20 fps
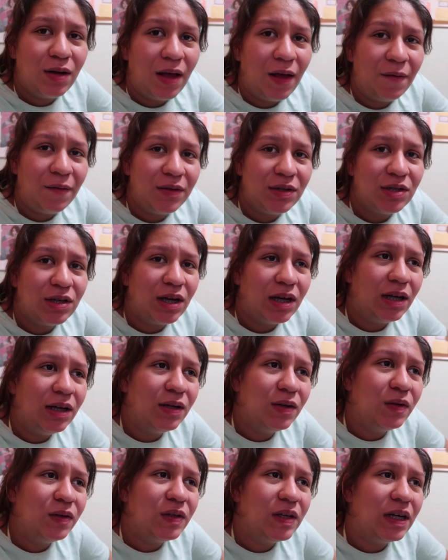have a
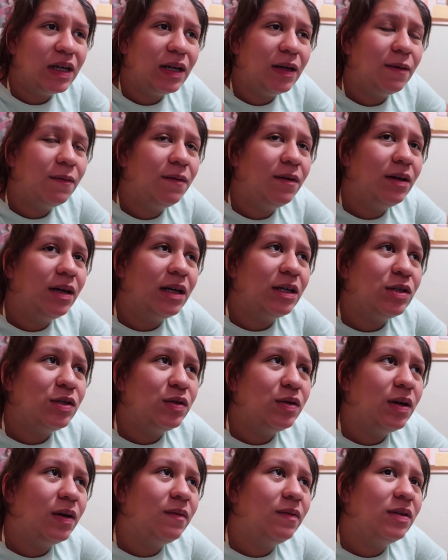child, and if you guys
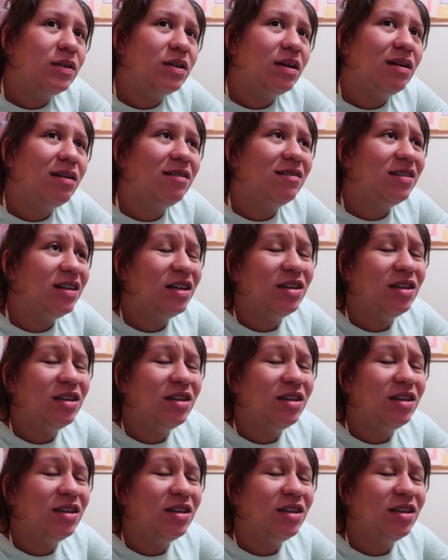do have a child,